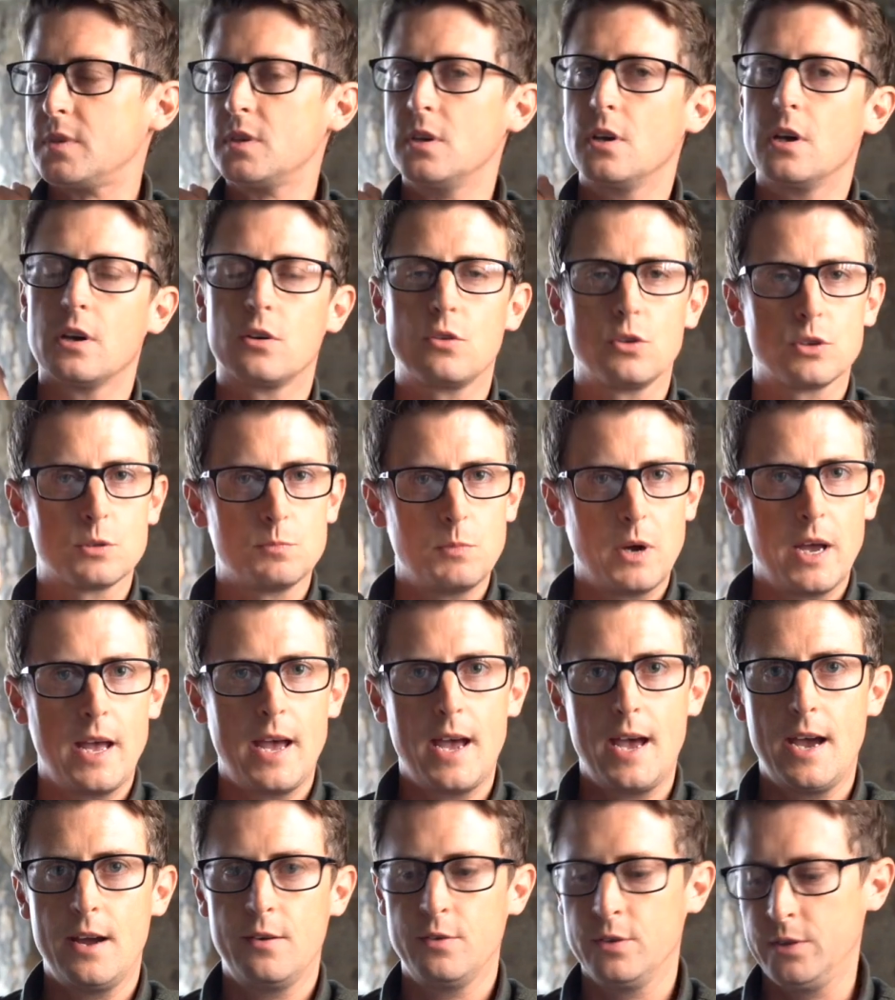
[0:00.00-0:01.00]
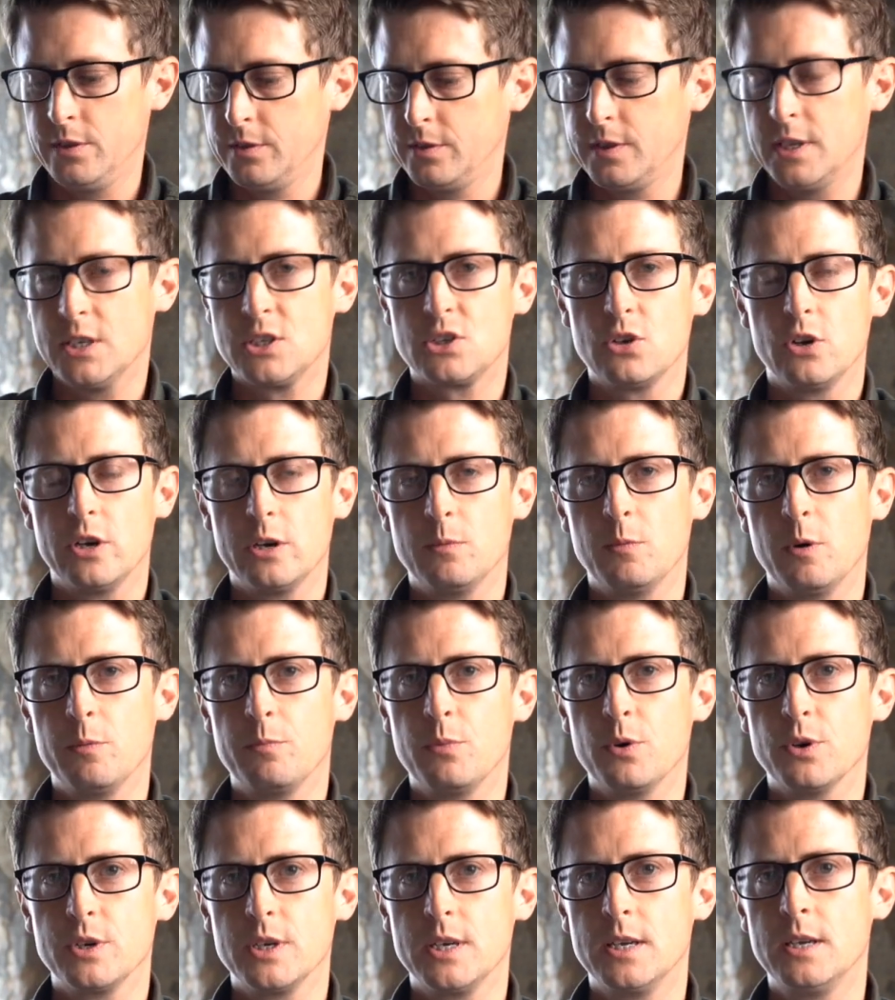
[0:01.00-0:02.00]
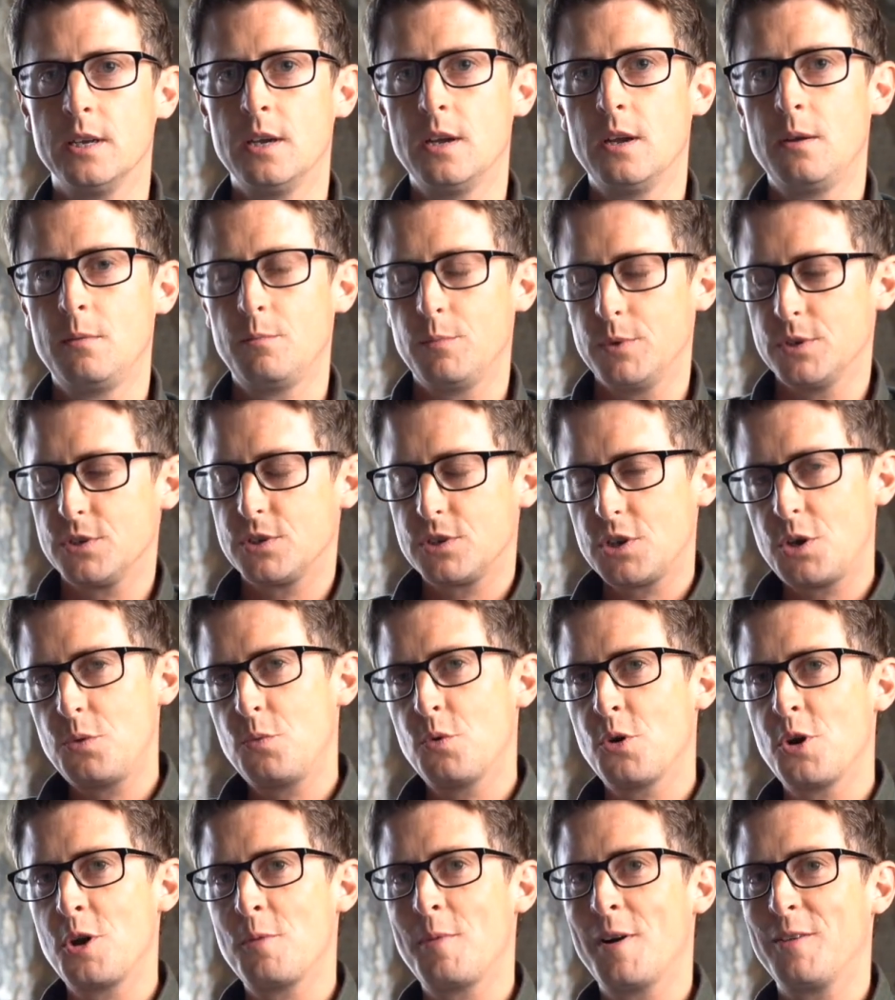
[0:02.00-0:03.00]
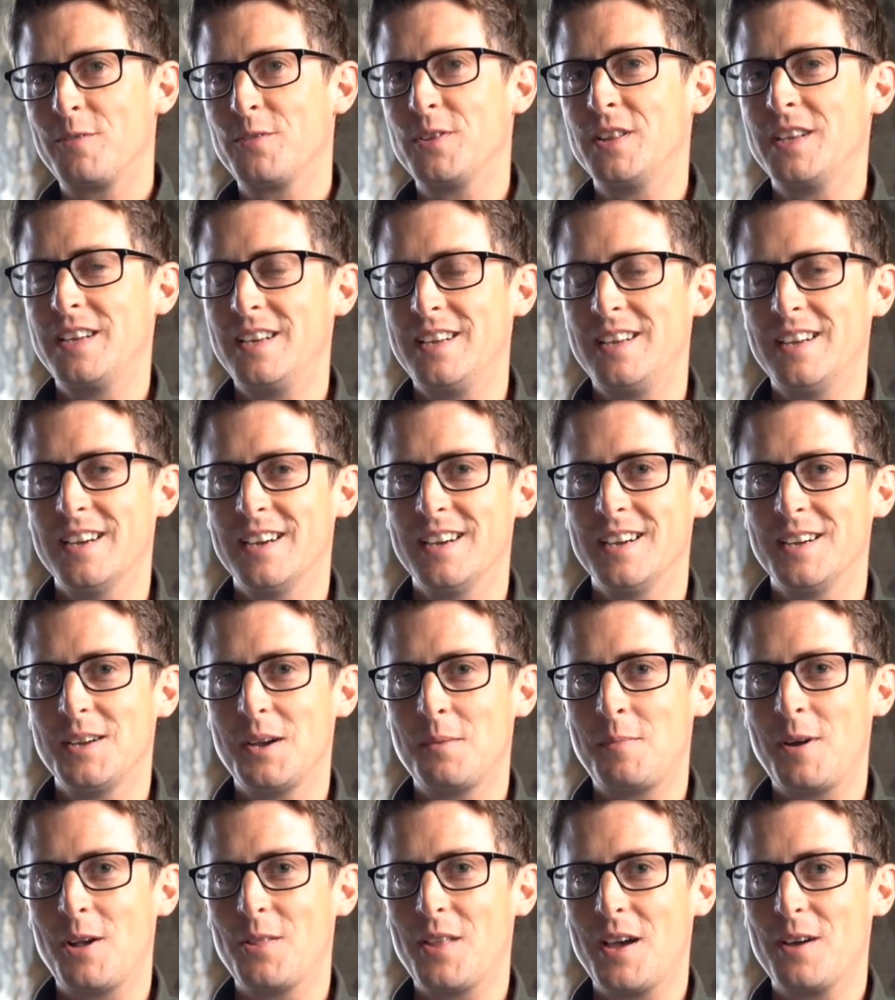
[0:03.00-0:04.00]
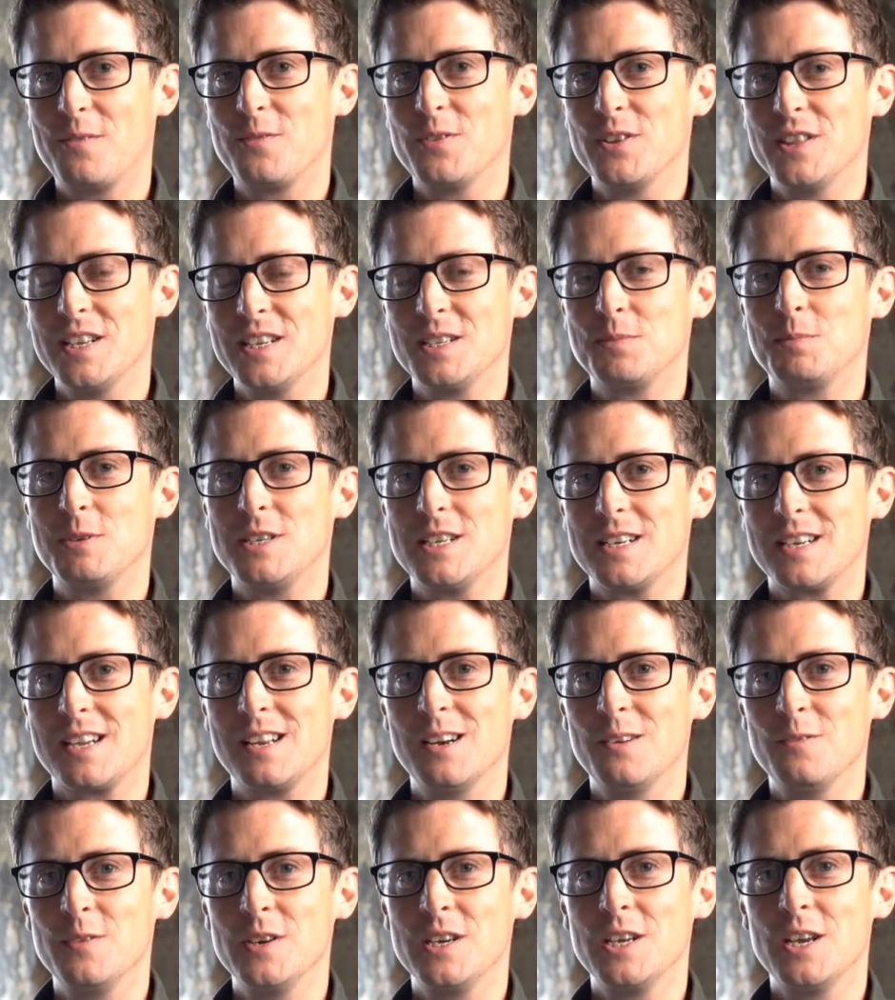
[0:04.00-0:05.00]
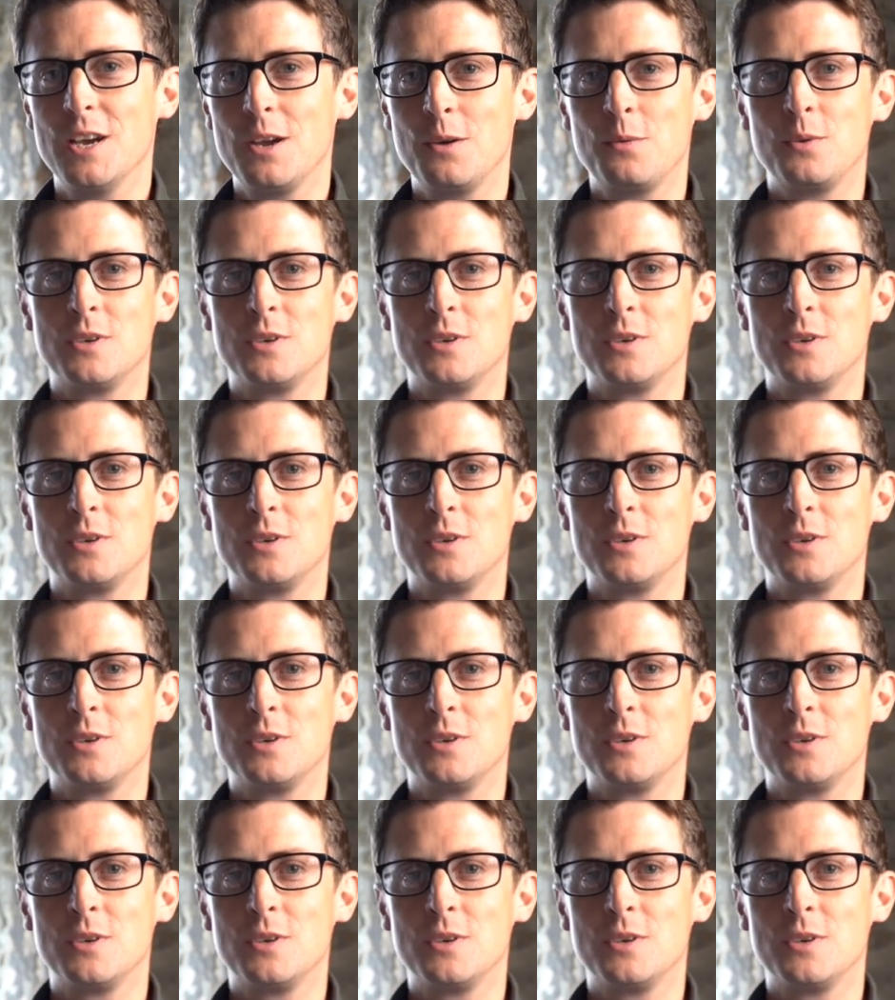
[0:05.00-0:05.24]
across my hair and this side of my body, but don't worry about that for this particular video.